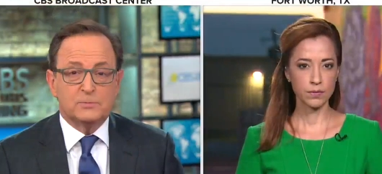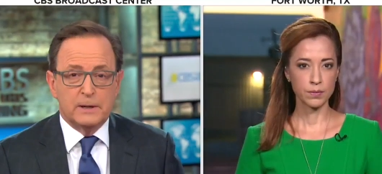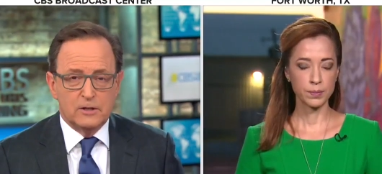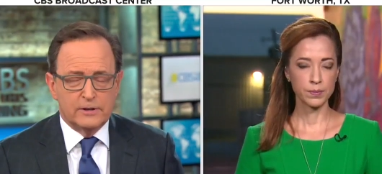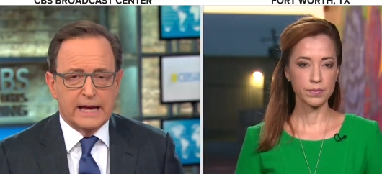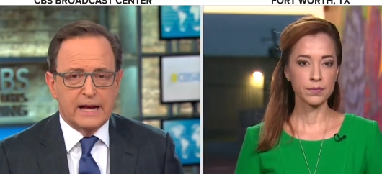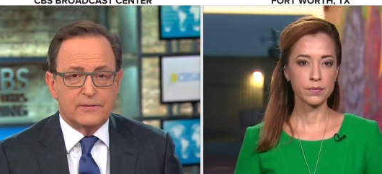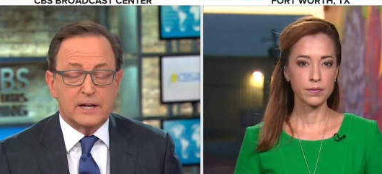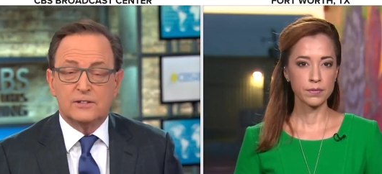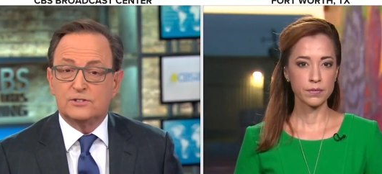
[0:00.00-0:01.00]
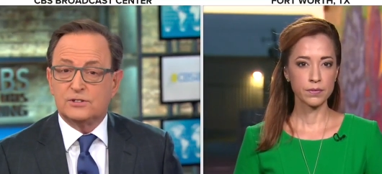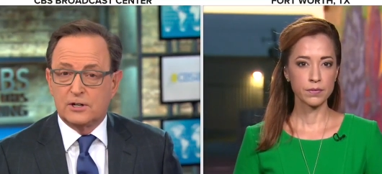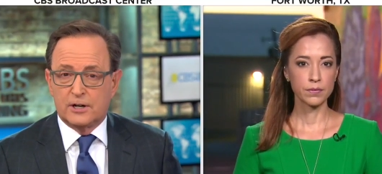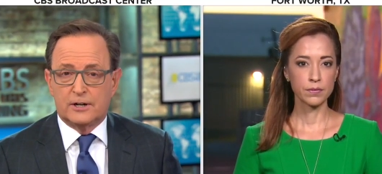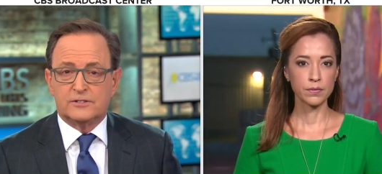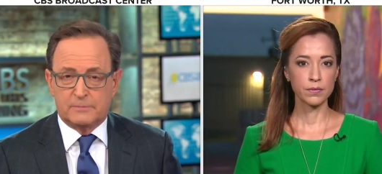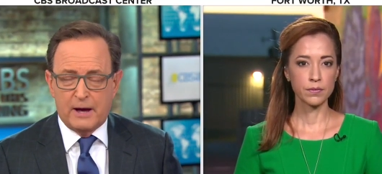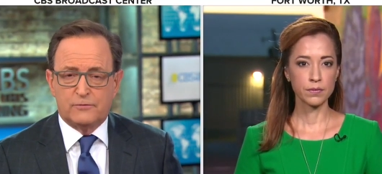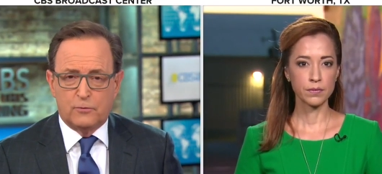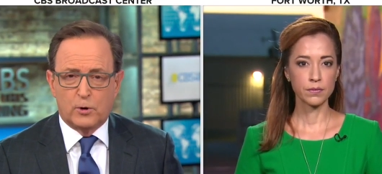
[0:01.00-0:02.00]
Speaker 1: been looking at the concerns
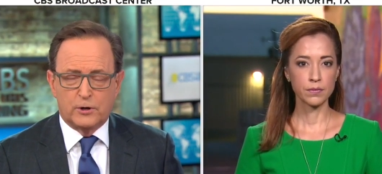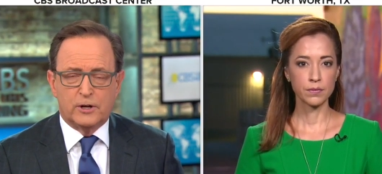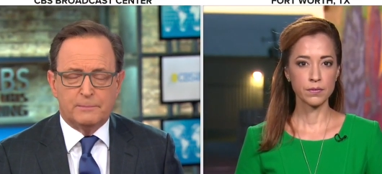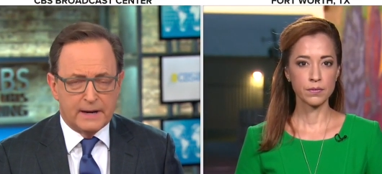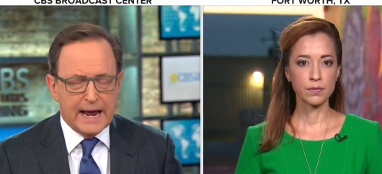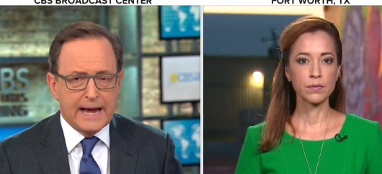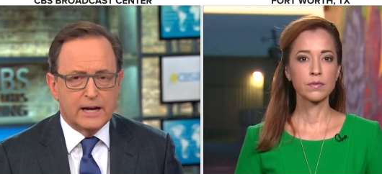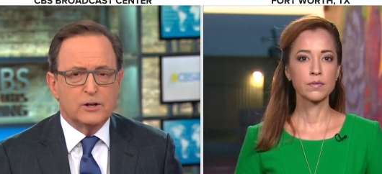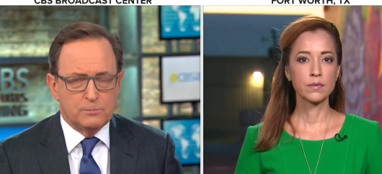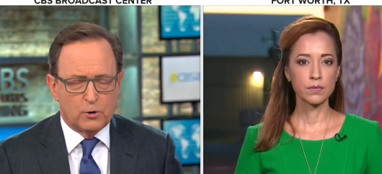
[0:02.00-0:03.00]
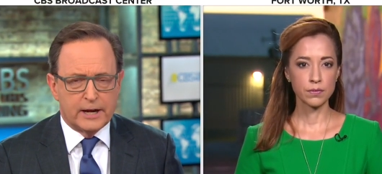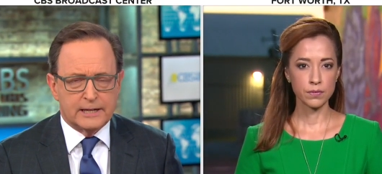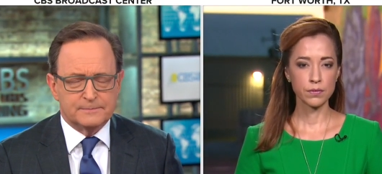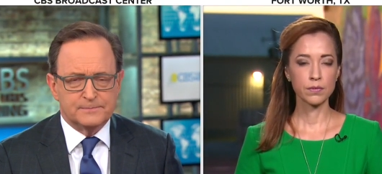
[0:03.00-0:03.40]
about Fort Hood. Mireya, good morning.